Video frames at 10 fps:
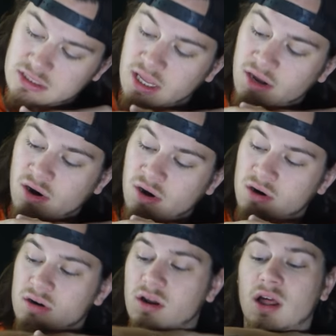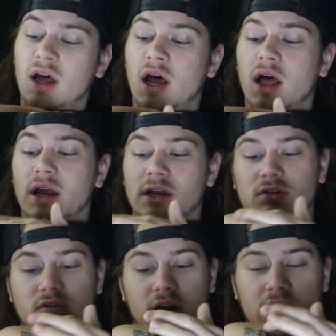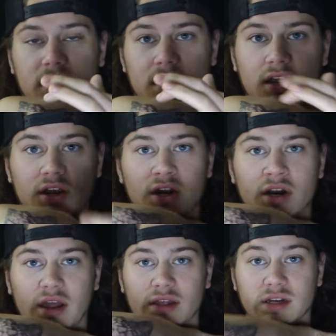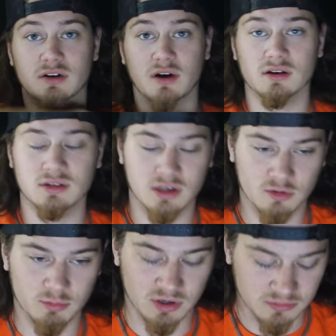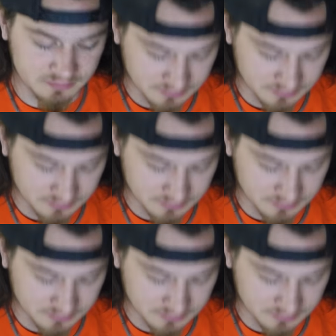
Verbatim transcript: it hurt, like right here and like right on the elbow.